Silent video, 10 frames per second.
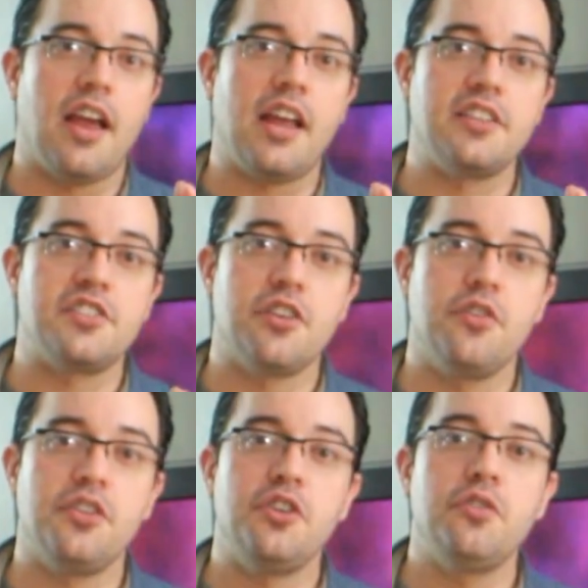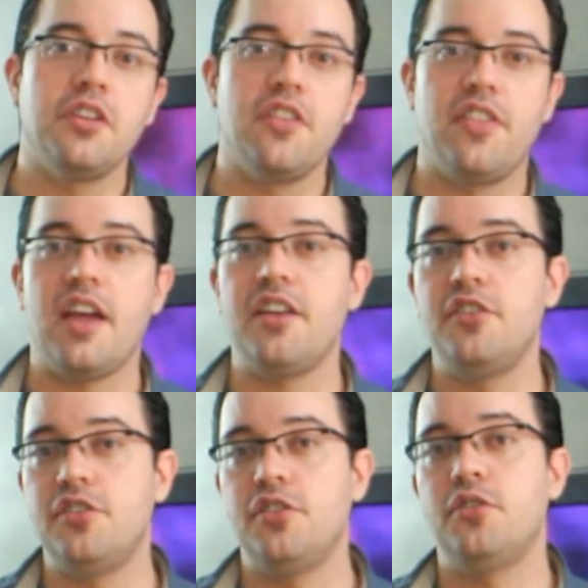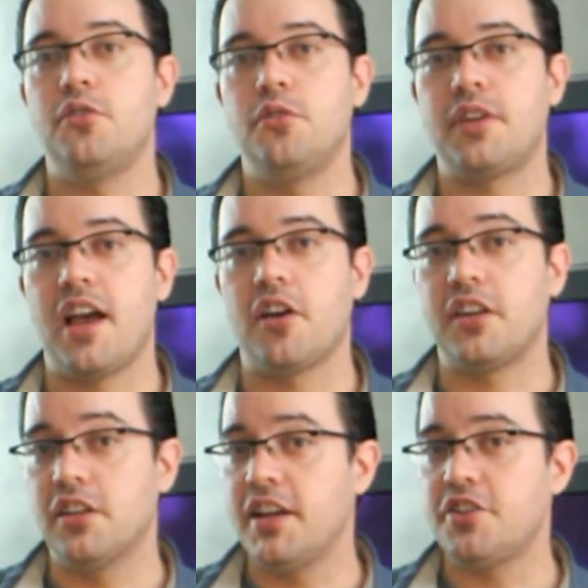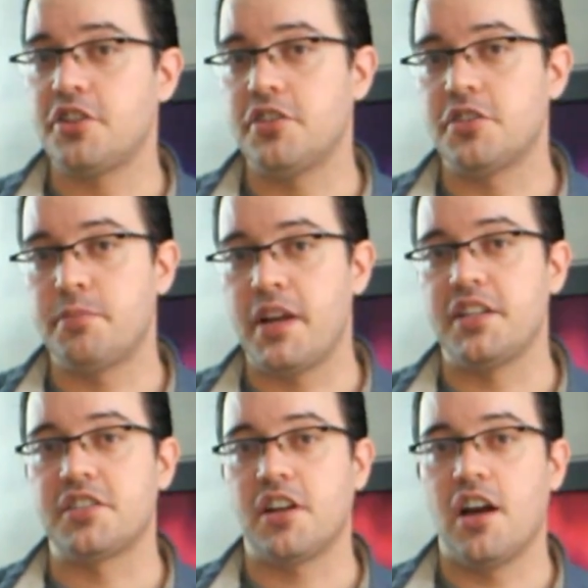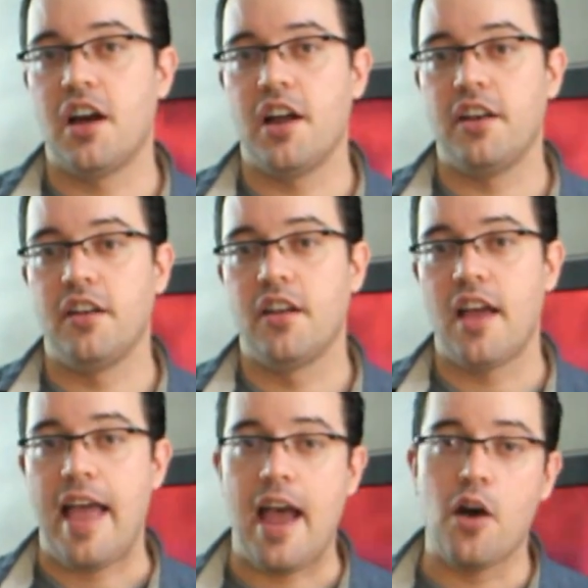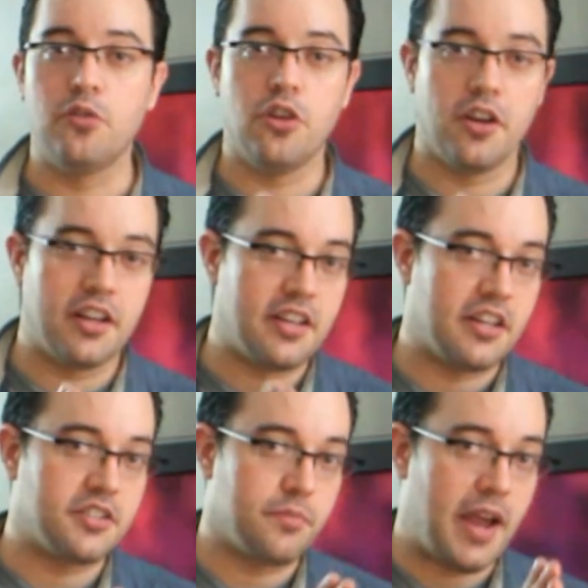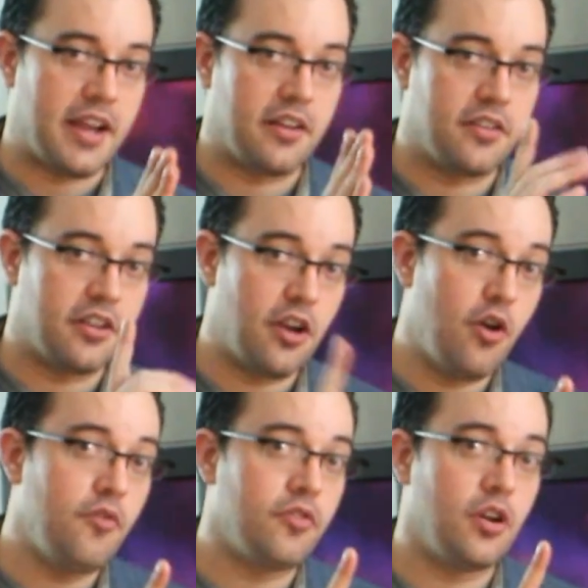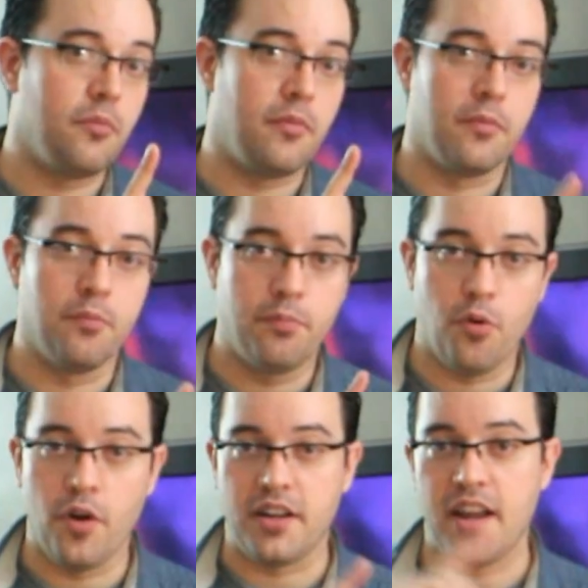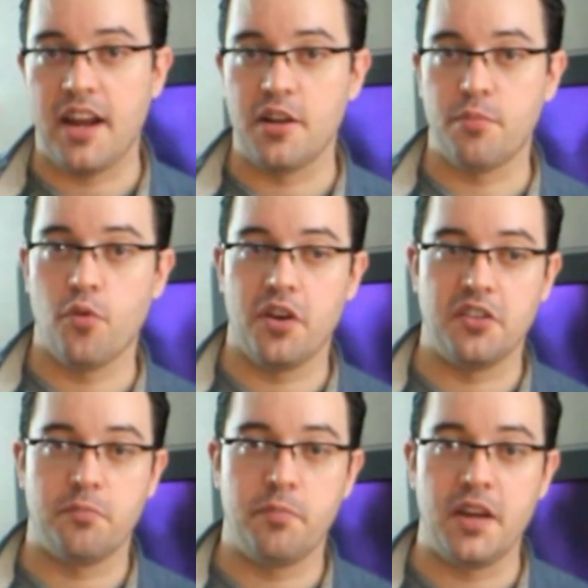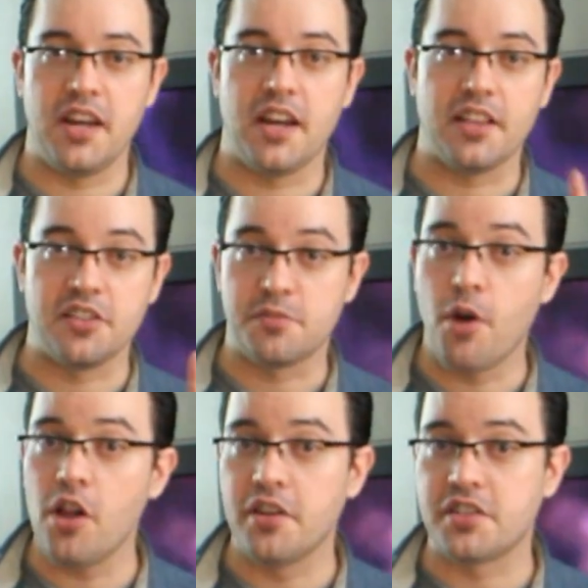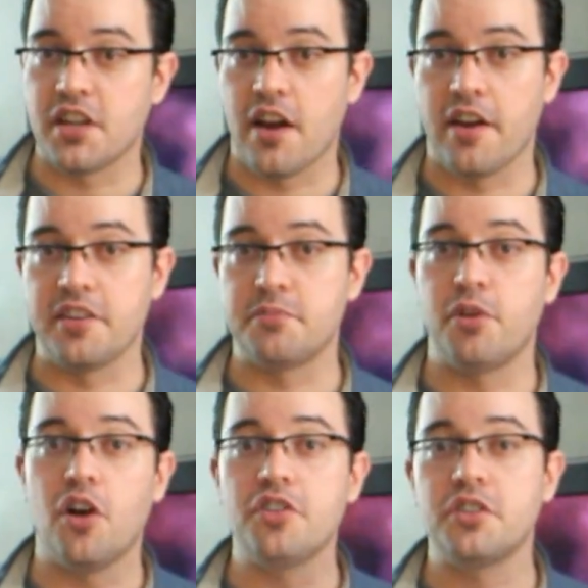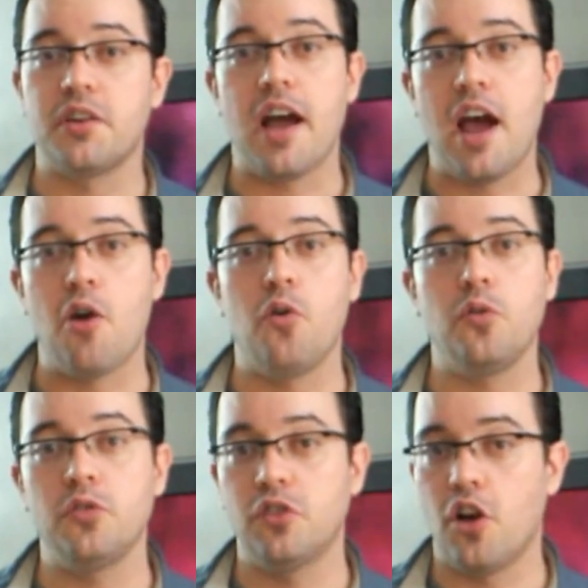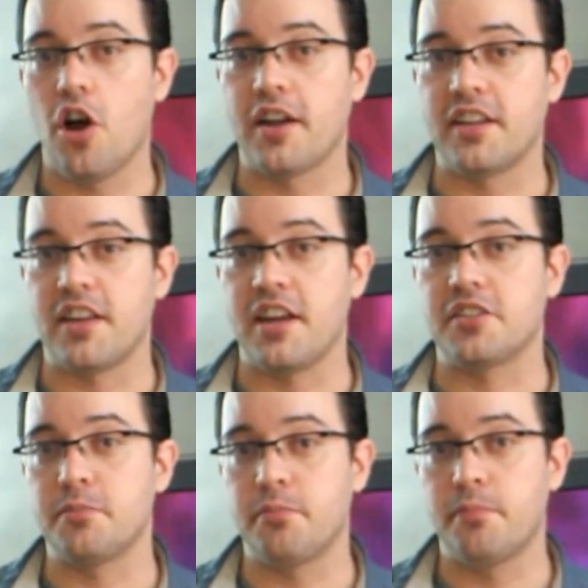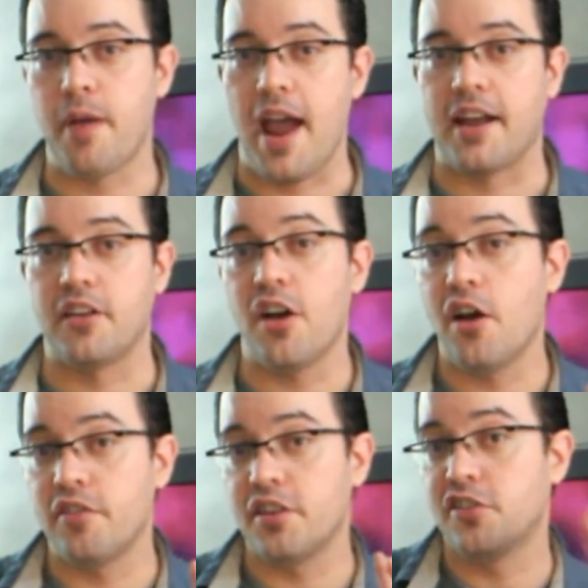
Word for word: And so you can then do calculations based on how long it takes a packet to go from point A to point B at the smallest size, but also how long it takes a packet of a